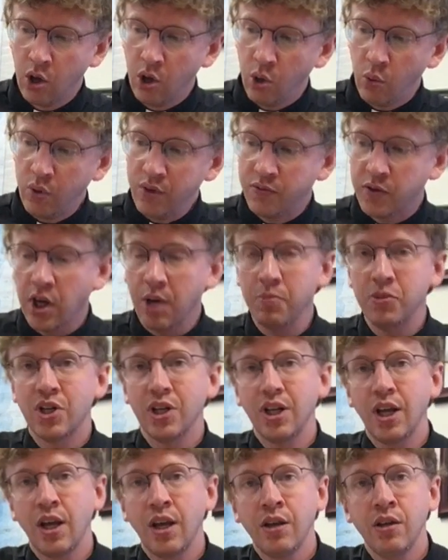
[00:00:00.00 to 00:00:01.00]
We've come
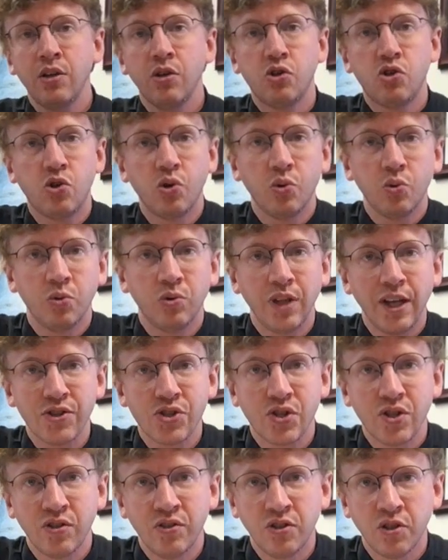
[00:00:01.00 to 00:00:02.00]
today to
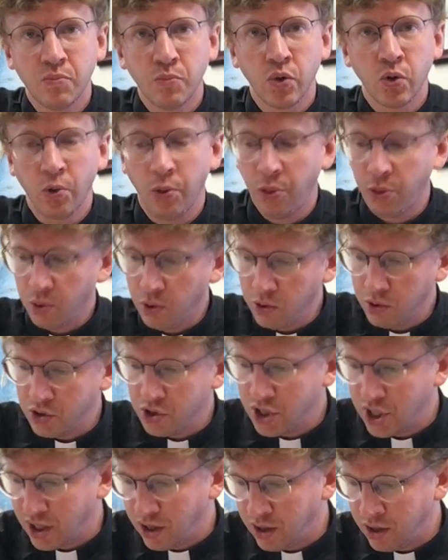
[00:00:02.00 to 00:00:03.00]
lesson number
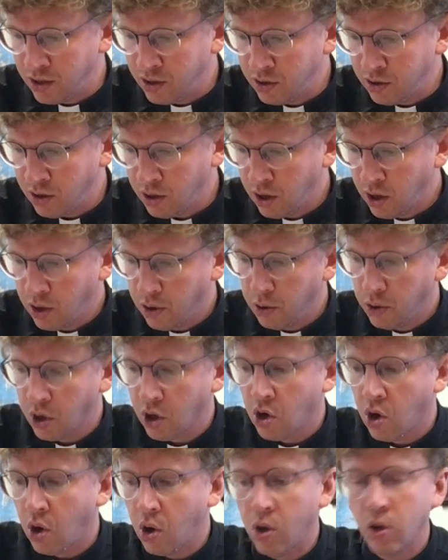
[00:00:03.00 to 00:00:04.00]
13 the
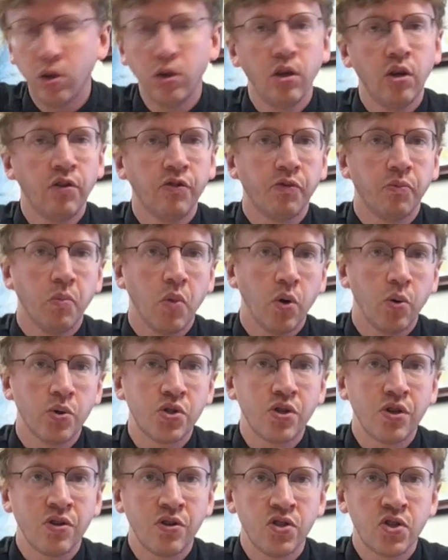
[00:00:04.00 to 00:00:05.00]
call of
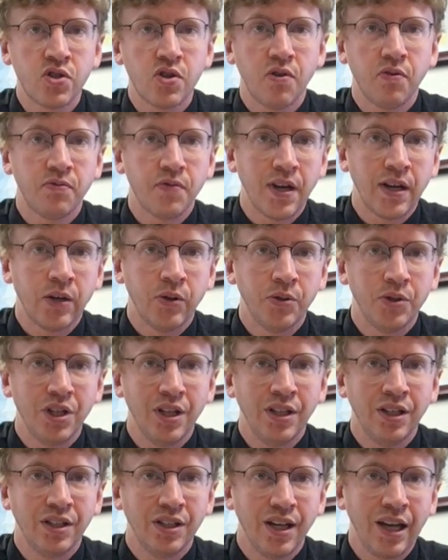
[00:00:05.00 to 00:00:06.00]
Moses found
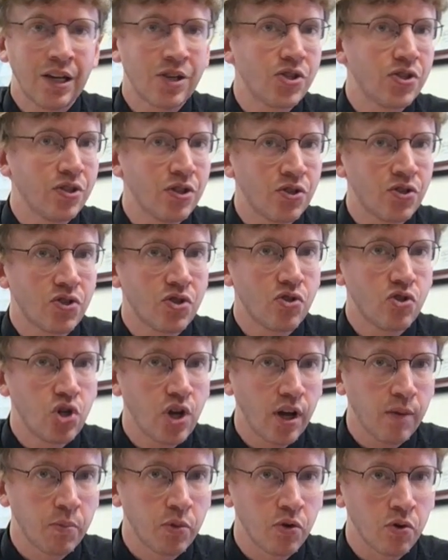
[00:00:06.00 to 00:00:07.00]
in Exodus
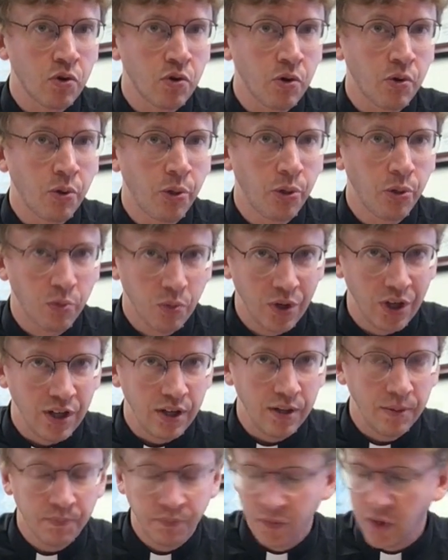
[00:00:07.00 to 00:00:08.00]
chapter
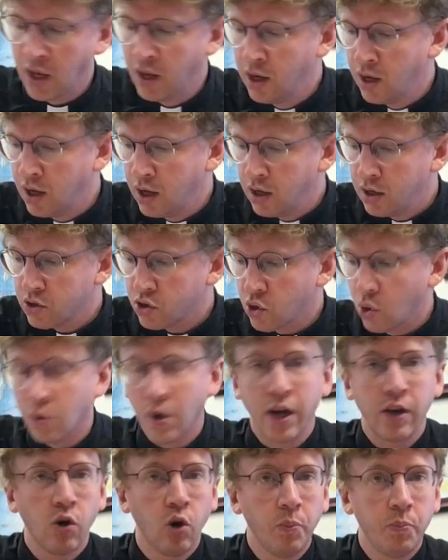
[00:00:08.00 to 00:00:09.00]
3. So
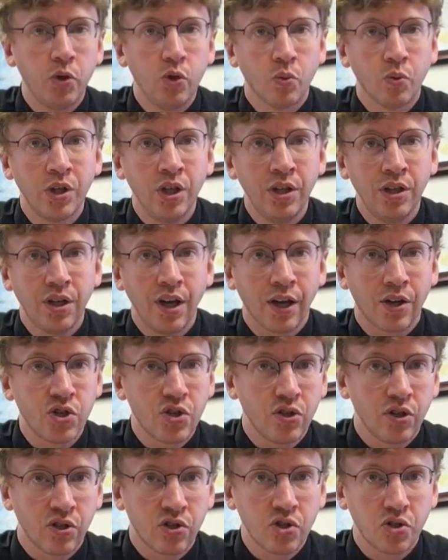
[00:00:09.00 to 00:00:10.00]
I hope you read
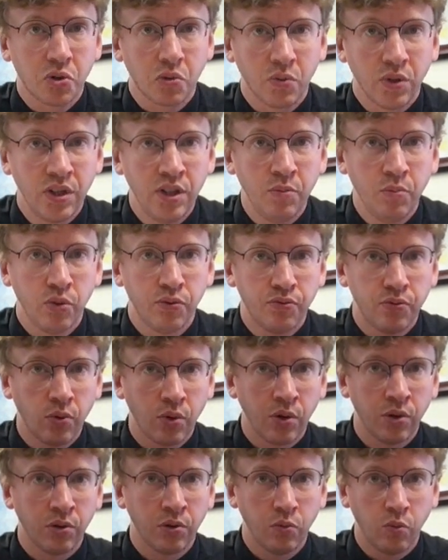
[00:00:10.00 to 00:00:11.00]
Exodus 3
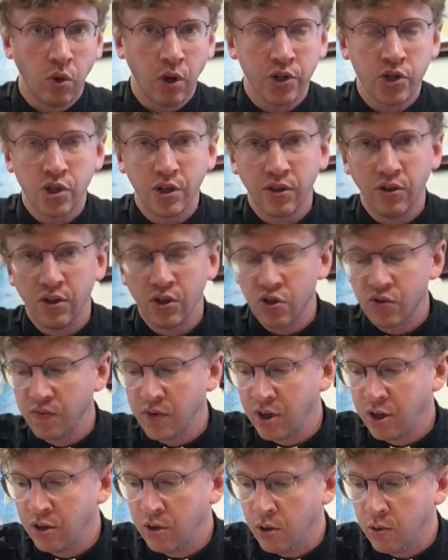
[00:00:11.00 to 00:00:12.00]
before watching this
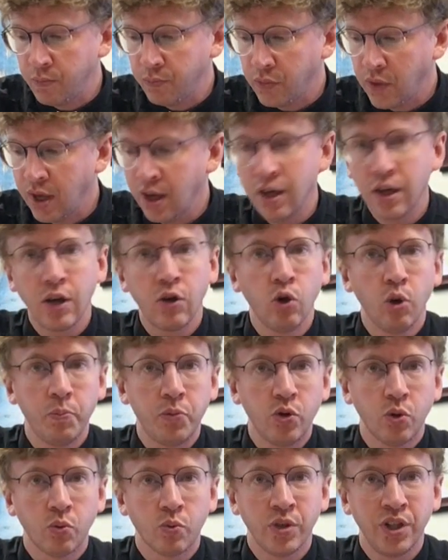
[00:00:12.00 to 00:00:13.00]
video, and I
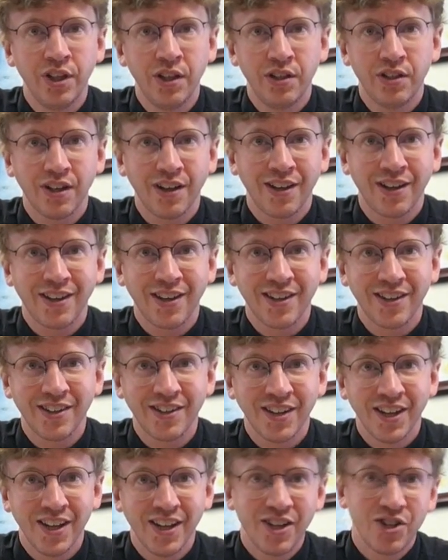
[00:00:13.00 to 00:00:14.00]
hope you'll read
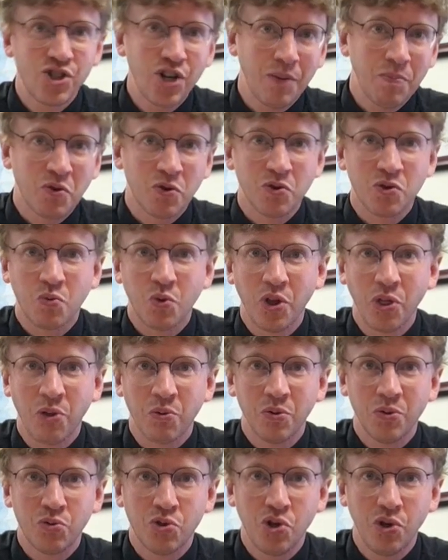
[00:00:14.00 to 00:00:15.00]
uh, chapters 1
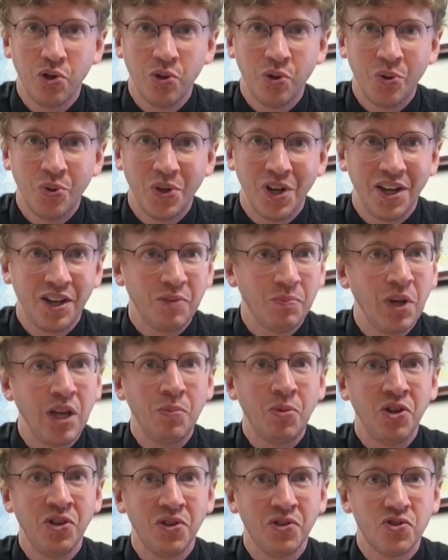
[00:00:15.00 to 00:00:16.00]
through 2 and
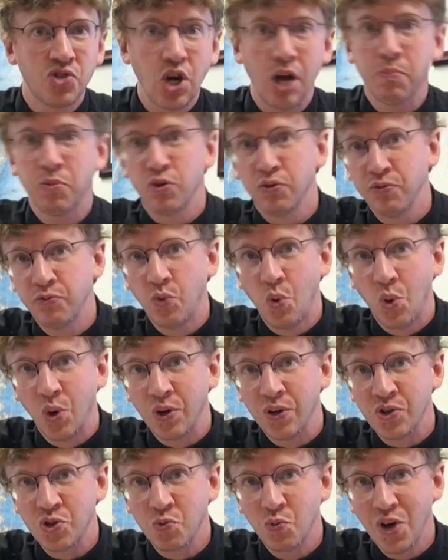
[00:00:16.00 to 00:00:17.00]
maybe chapter
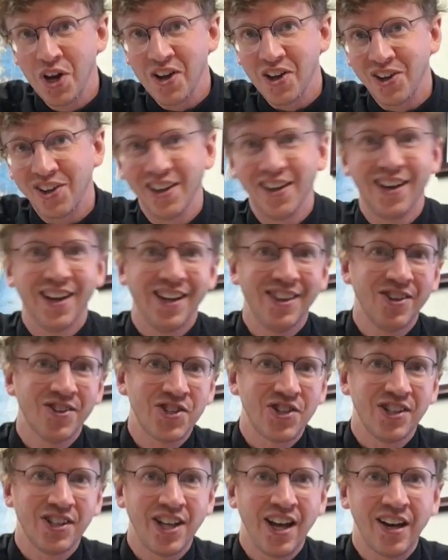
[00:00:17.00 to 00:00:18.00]
4 as well. Uh,
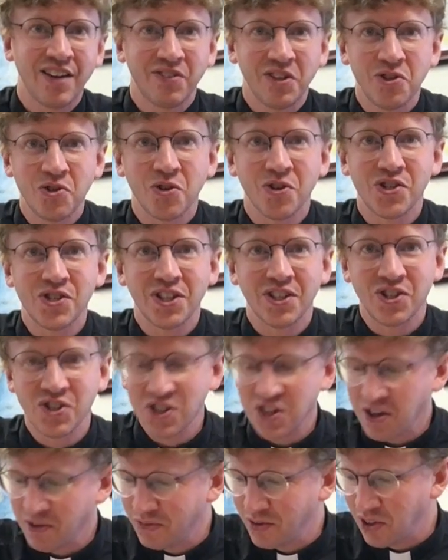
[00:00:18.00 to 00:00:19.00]
there's a lot of interesting
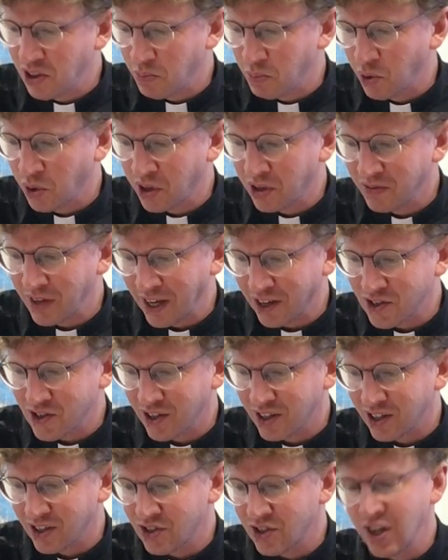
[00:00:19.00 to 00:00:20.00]
stuff in the book of
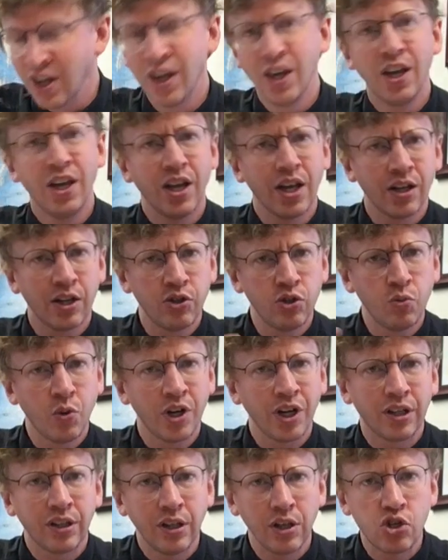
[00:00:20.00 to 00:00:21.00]
Exodus, and I do
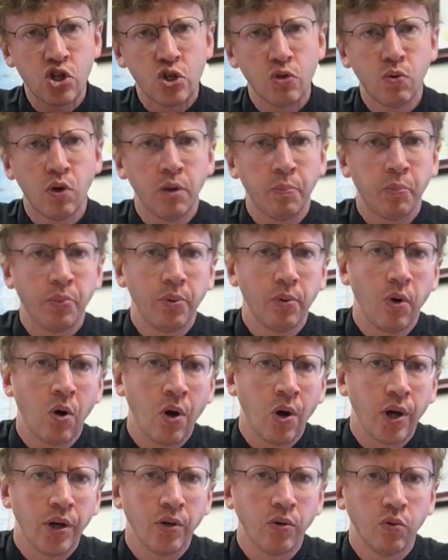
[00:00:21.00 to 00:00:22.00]
want to catch you up
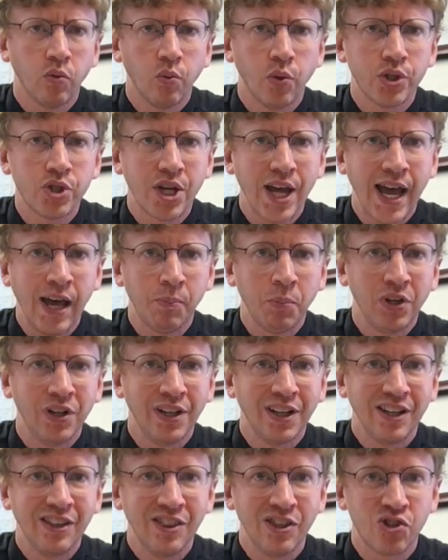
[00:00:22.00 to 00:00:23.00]
on what's
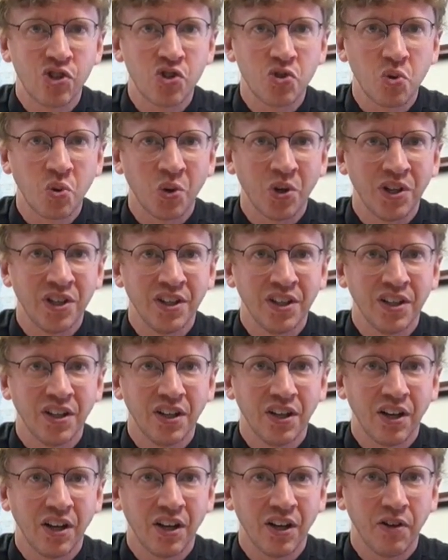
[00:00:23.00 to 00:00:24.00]
happening in the story
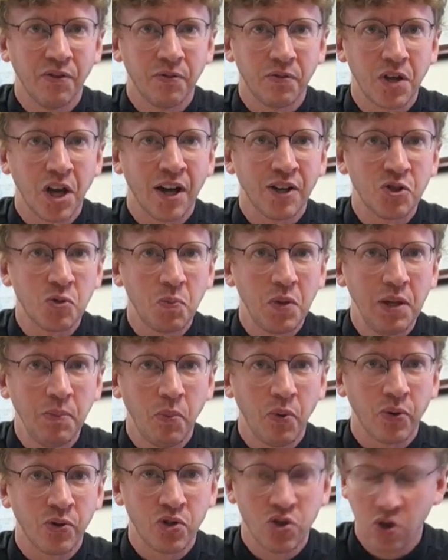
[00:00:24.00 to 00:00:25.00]
of God's
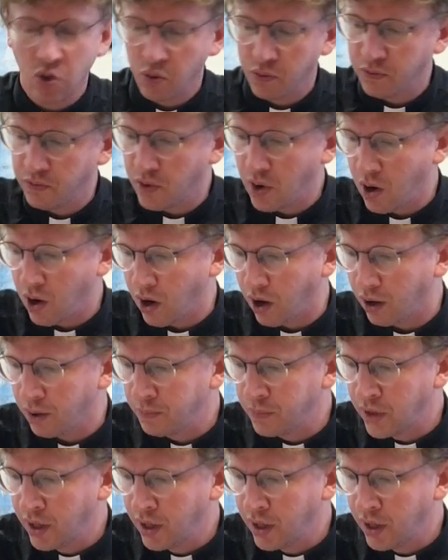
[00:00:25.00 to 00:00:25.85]
people so far